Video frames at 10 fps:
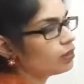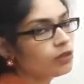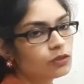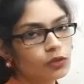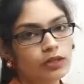
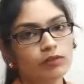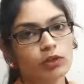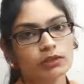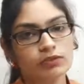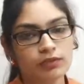So he was the
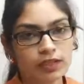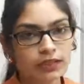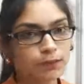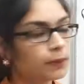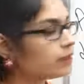first
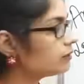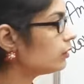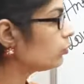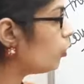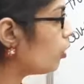person
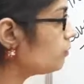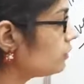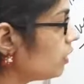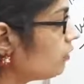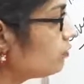who
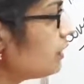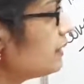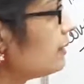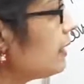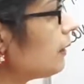observed this
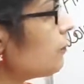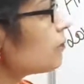thing.